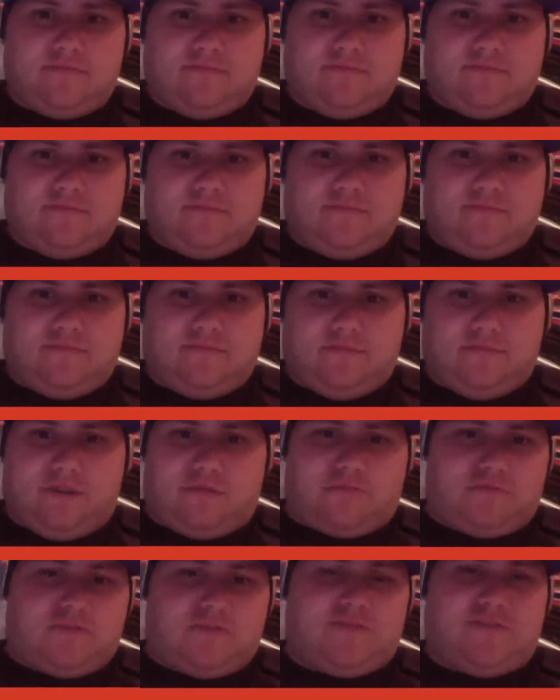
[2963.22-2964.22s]
Oh,
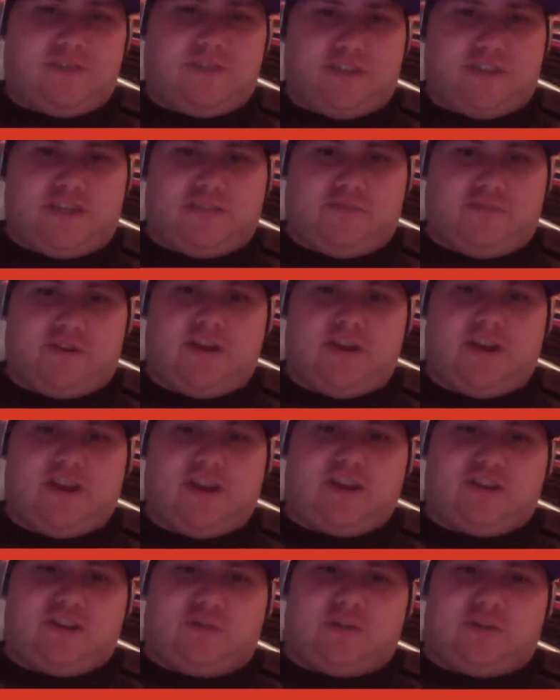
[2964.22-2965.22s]
freaking cheeseburger. So
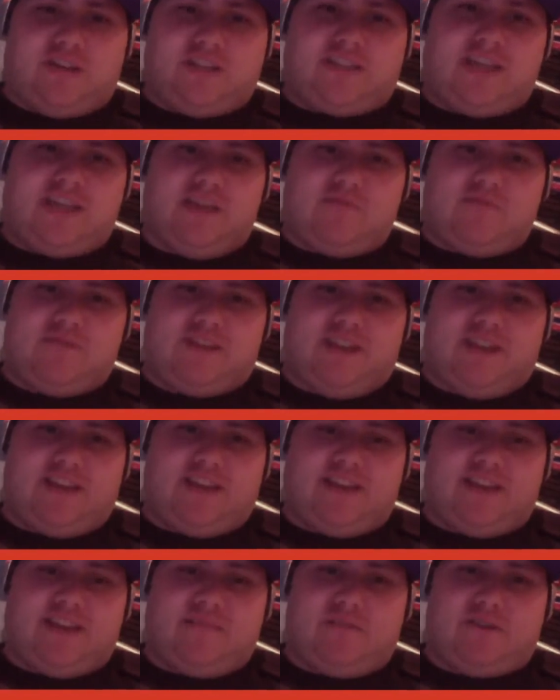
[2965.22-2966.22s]
what do they say when they take a
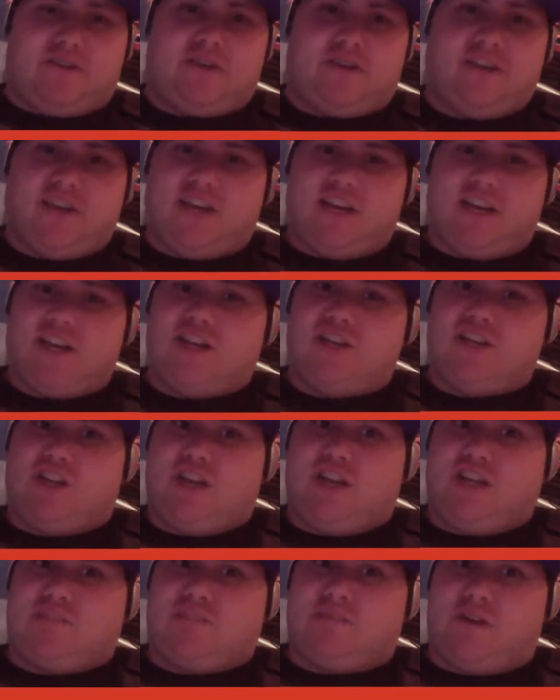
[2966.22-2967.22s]
picture?
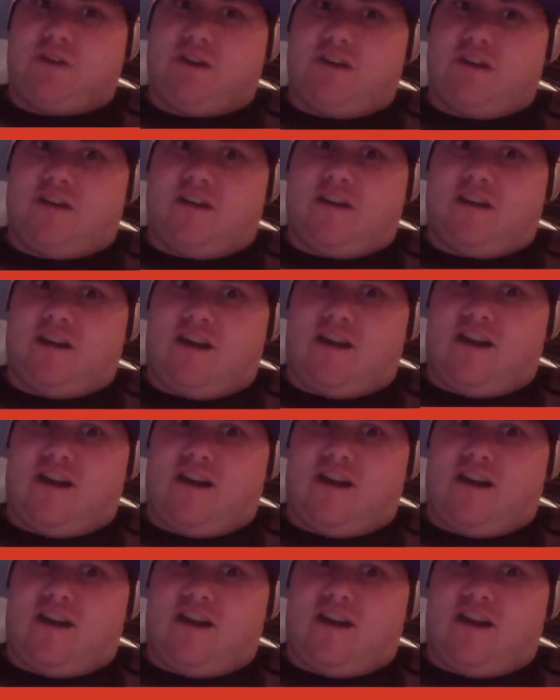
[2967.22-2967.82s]
Cheeseburger!